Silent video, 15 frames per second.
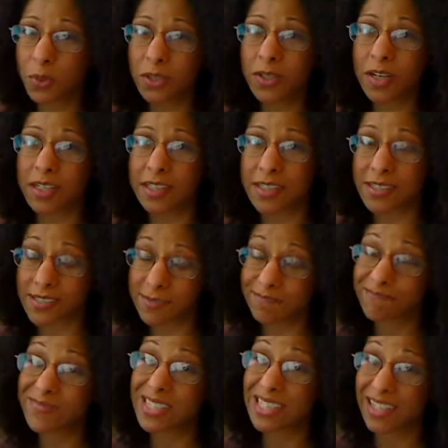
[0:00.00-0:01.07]
Twitter IDs.
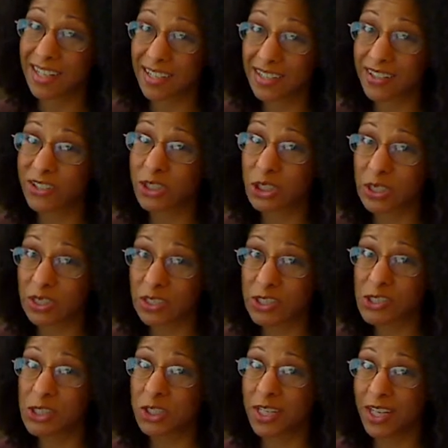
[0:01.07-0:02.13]
Another
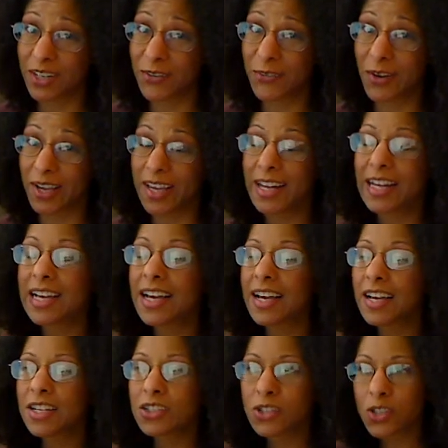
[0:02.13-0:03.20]
challenge again, right?
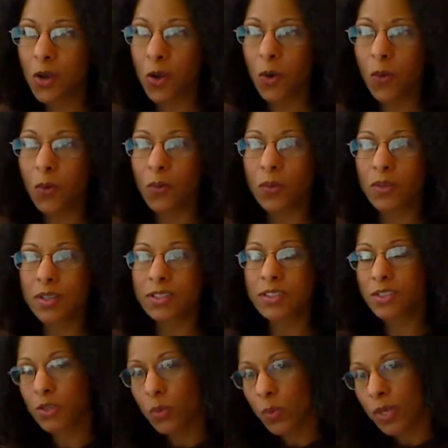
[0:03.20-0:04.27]
So
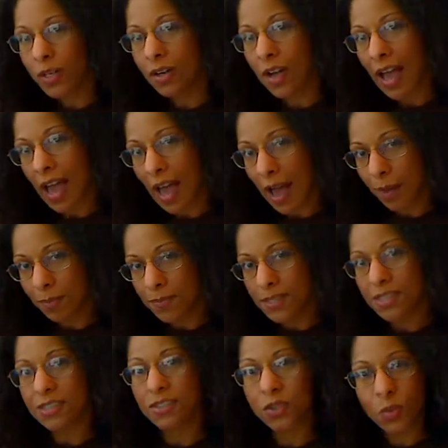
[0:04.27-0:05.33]
these Twitter
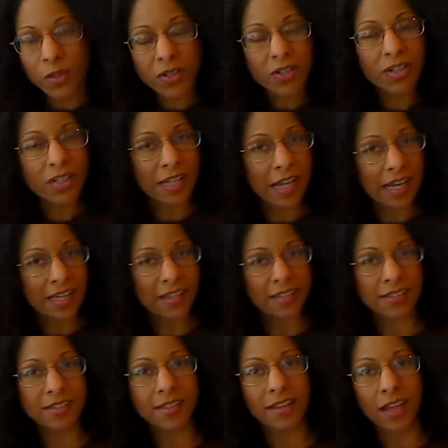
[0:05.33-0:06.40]
apps, these Twitter
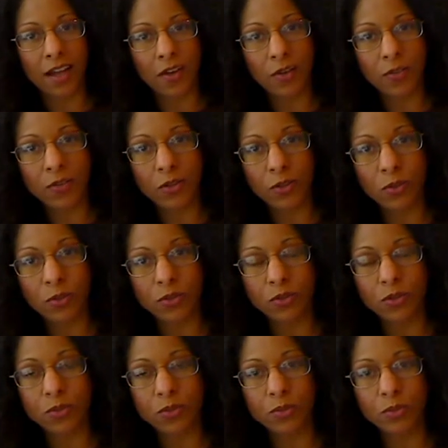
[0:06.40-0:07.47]
clients allow you
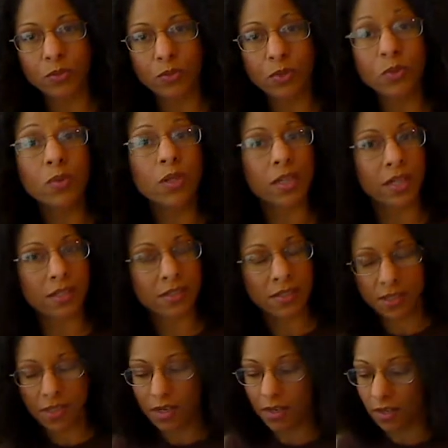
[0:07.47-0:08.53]
to do
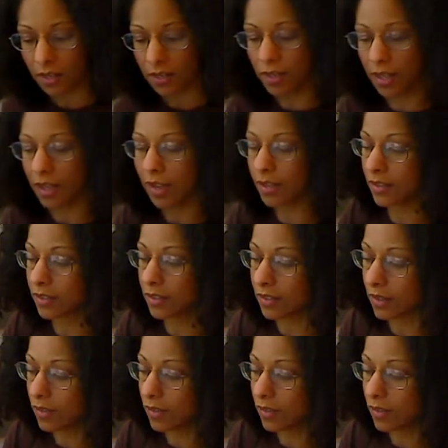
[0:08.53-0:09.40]
things like